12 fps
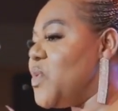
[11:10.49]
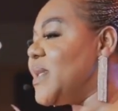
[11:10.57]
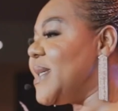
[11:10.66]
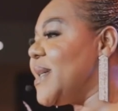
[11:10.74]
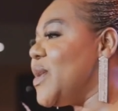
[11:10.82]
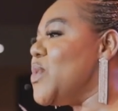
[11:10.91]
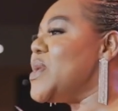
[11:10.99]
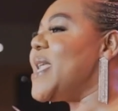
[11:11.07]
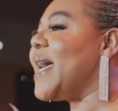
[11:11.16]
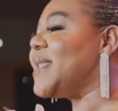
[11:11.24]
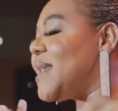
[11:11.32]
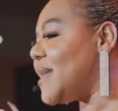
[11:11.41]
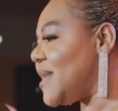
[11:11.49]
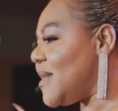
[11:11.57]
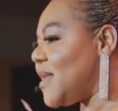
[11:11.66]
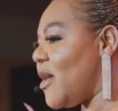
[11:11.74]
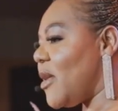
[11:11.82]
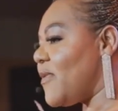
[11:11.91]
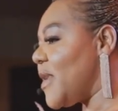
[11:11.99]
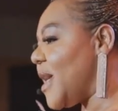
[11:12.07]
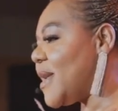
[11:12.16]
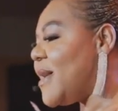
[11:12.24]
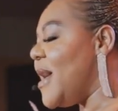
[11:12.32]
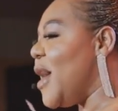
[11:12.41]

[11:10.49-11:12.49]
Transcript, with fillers: music unites us as South Africans.